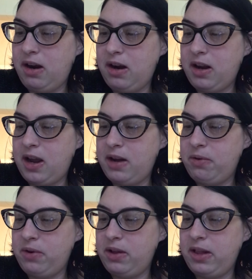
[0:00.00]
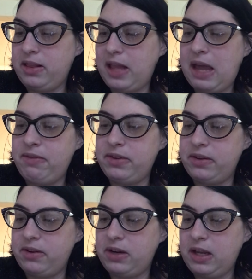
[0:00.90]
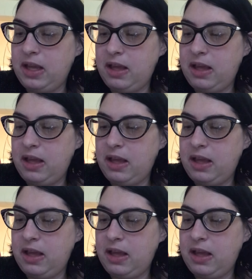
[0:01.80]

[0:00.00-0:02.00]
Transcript: argan oil, and lavender.